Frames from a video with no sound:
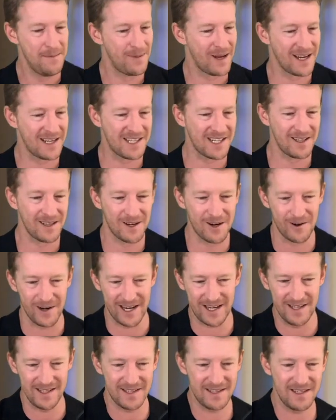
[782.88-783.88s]
Political
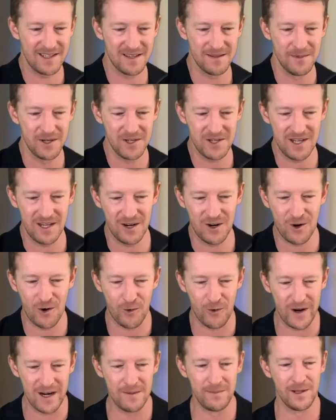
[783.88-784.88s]
correctness, it's the most
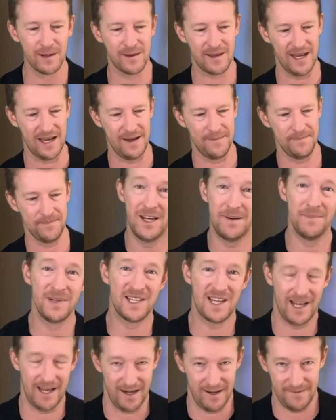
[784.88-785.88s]
incredible thing. Number
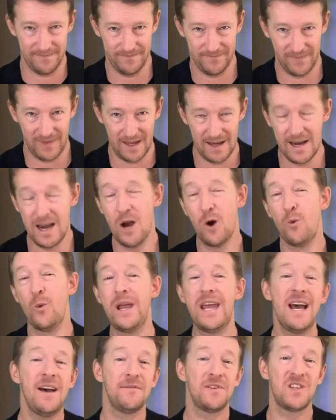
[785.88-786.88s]
10,
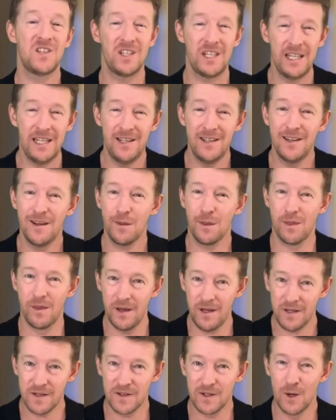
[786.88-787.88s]
we have seen
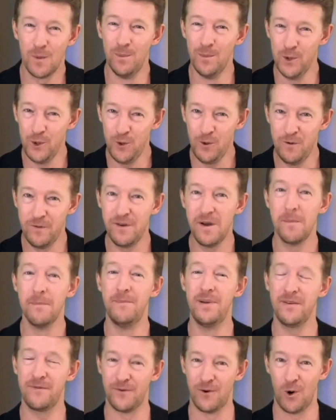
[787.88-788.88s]
this
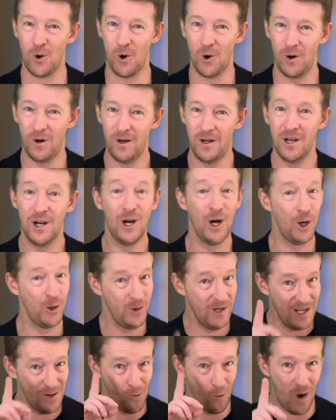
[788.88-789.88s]
move before,
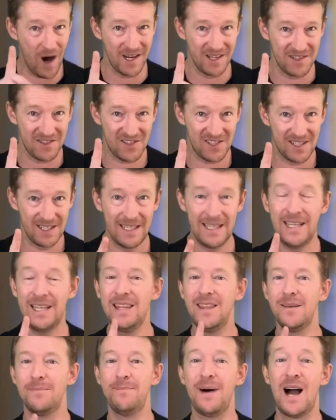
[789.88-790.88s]
only once,
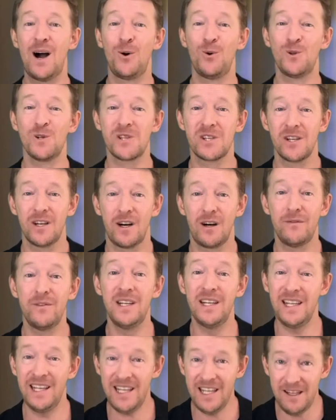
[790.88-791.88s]
in the bowels of
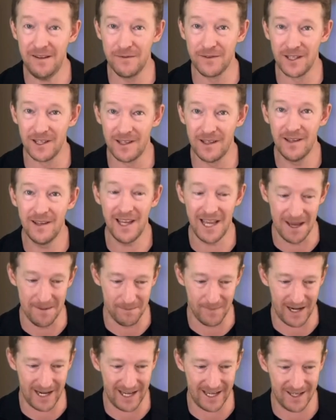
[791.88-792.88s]
an evil
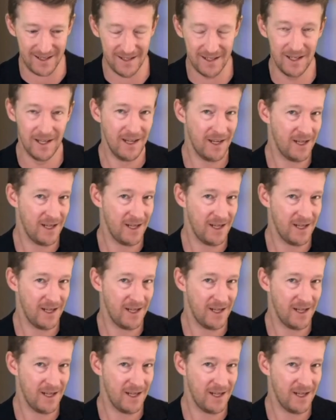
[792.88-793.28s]
empire.